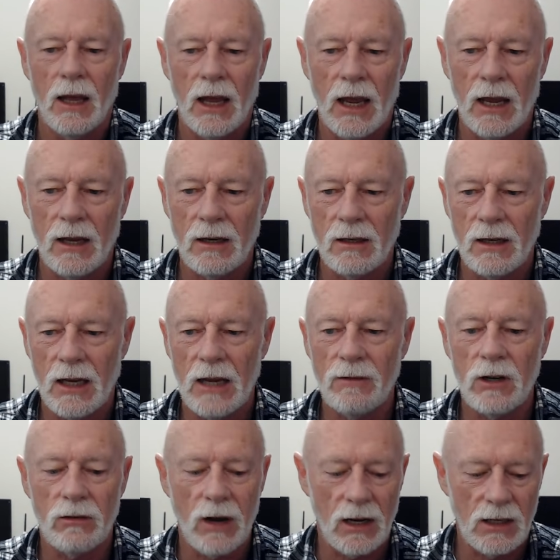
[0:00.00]
And
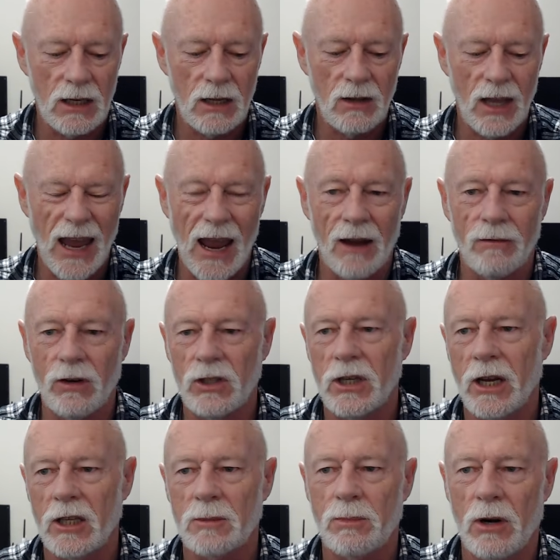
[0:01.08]
even around here, the average
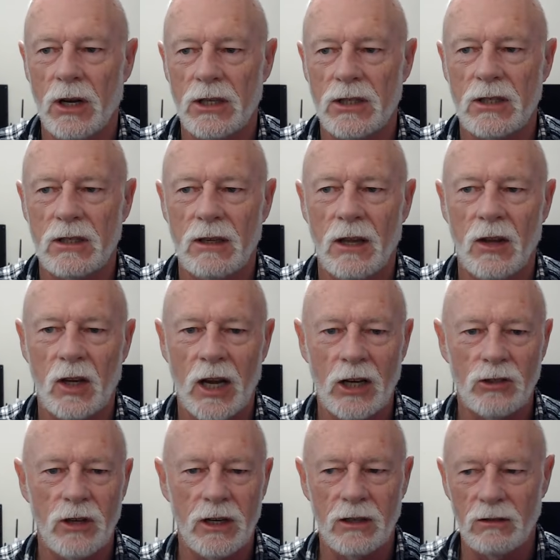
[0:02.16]
house price in the
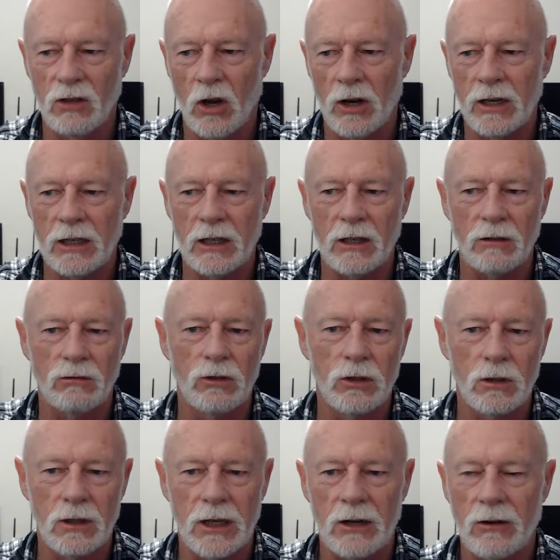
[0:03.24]
country in a tiny little
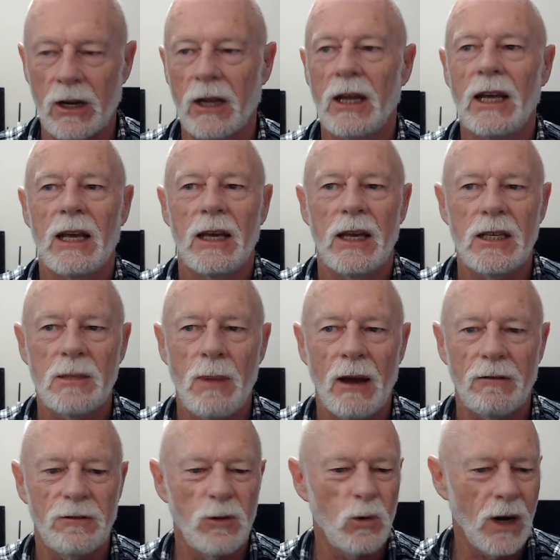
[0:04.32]
rural area is
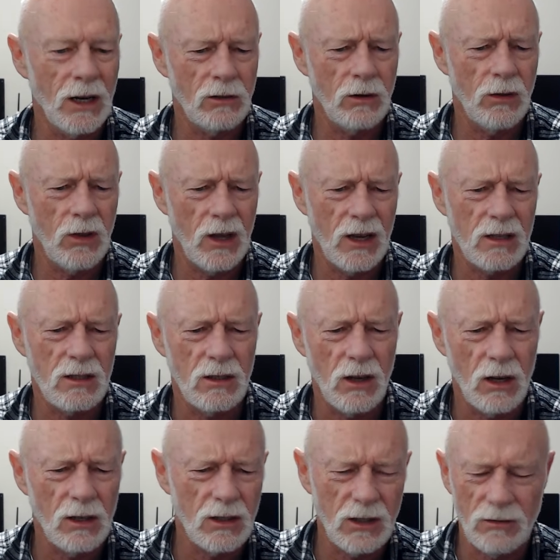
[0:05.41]
about
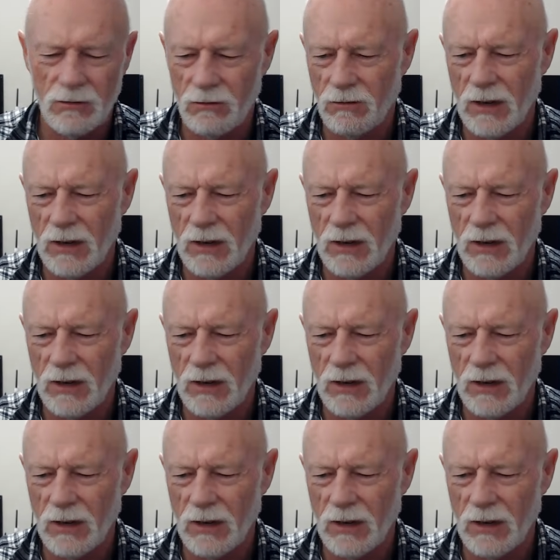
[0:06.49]
$400,000.